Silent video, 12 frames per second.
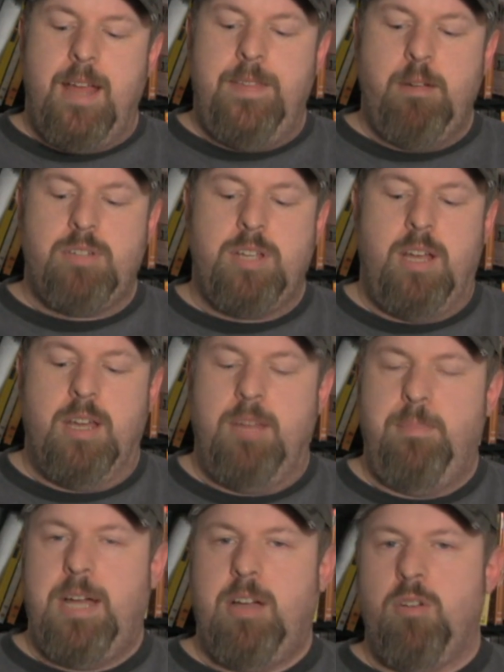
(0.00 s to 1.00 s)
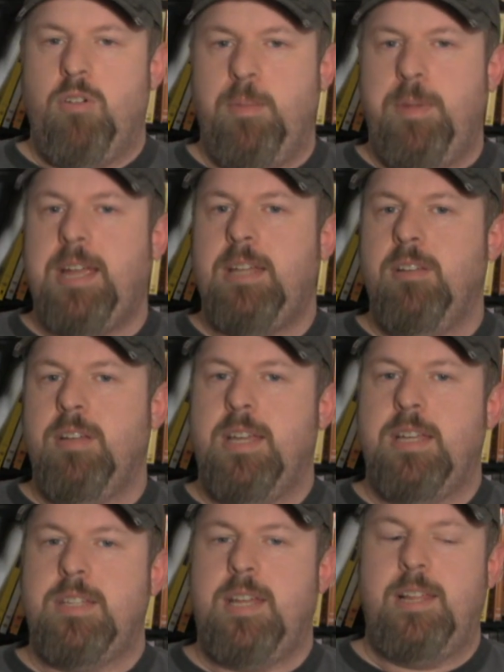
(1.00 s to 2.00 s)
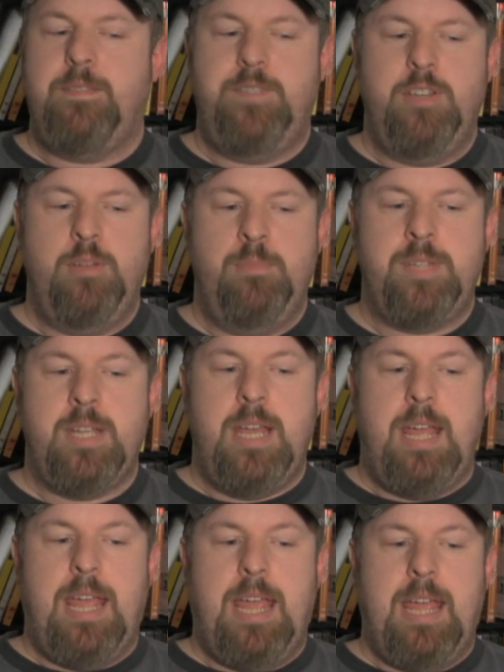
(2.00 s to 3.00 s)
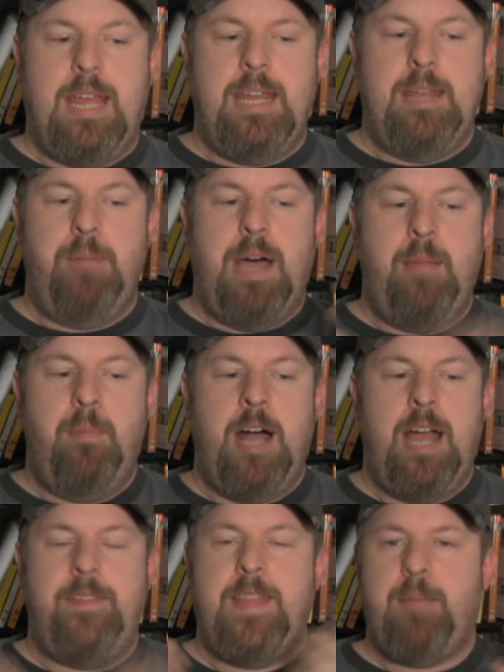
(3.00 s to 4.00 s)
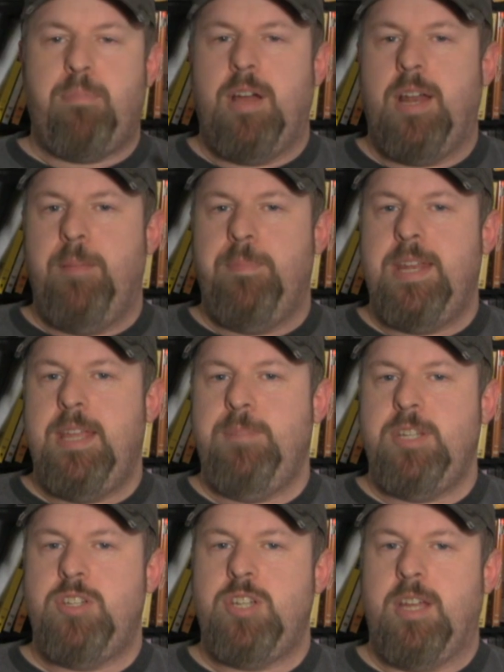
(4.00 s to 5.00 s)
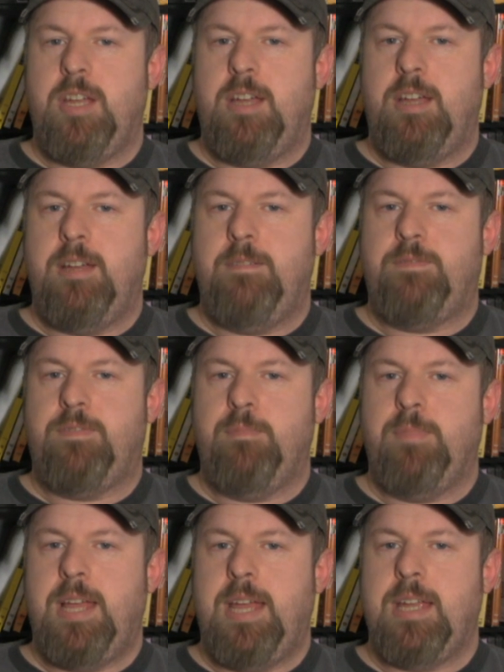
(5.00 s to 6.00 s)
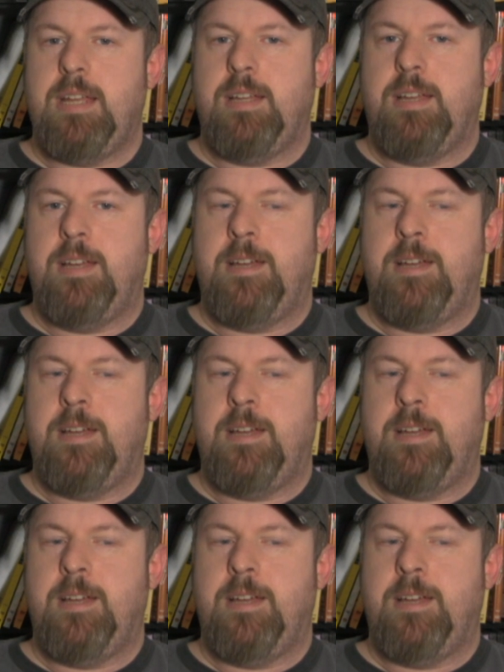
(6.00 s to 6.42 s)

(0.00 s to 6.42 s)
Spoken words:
and they were talking about going back and looking at silent films, and in my mind that brought up an image from like